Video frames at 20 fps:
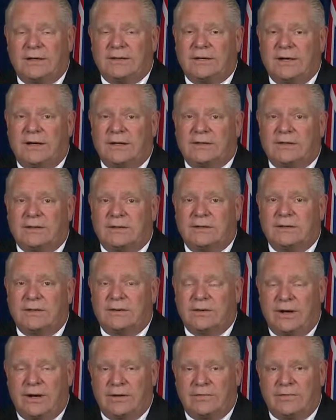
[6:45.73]
I, I talked
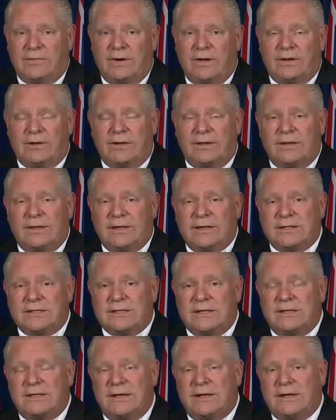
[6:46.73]
to a grandfather, and I think
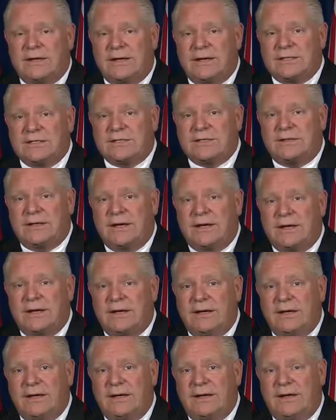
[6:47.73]
I said that yesterday, and
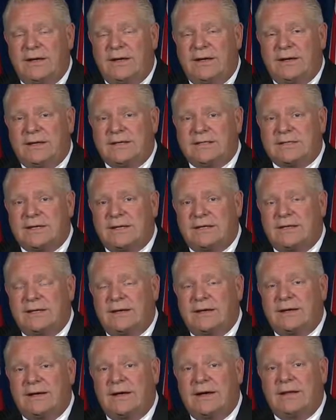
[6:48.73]
he said,
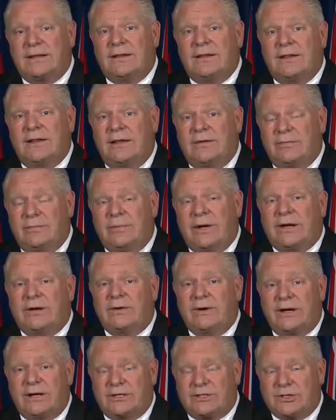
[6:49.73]
"Doug, I love my
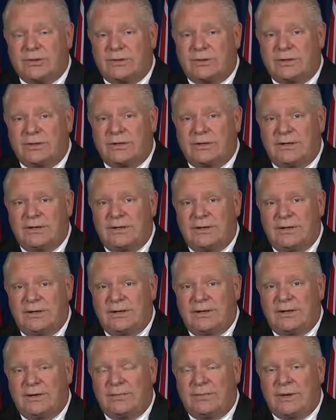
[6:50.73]
grandchildren,
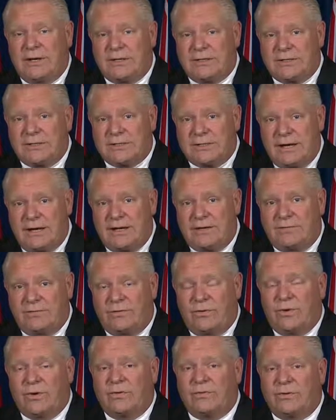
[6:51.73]
but I just had
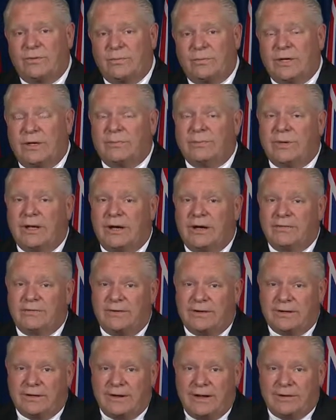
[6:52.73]
four of them dumped off
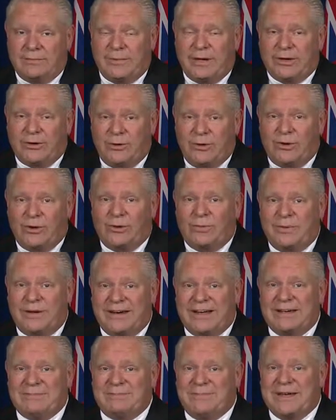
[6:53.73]
at, at my home, and
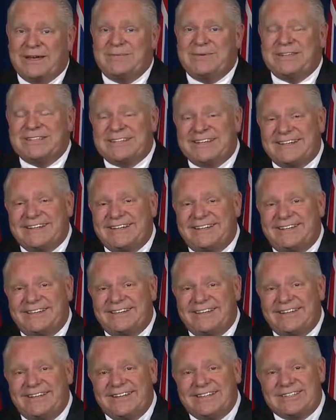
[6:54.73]
I'm babysitting all
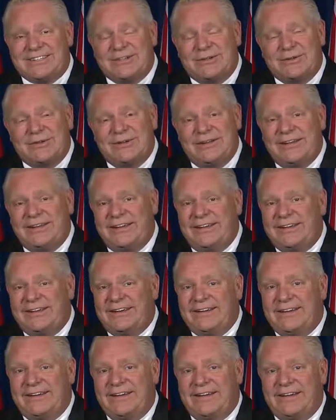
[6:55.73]
day, so
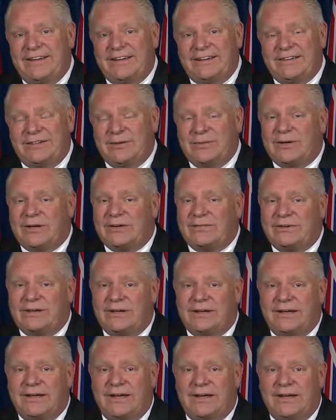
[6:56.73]
uh, do whatever
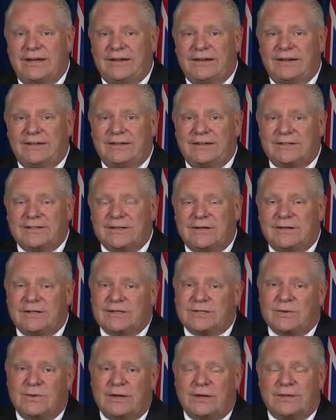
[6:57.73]
you can." So I
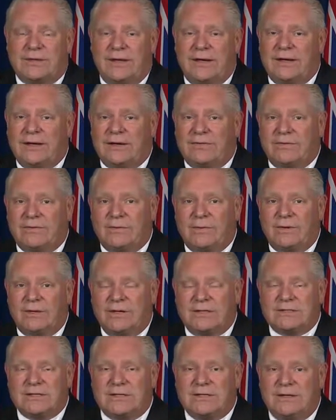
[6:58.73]
just want to thank everyone.
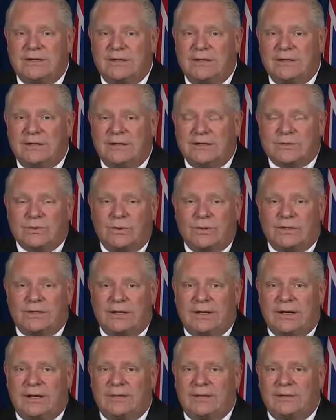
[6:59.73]
Let's let's work
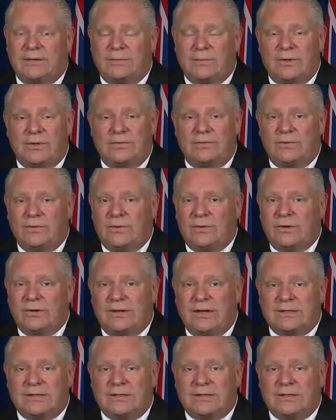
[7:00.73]
together and move forward.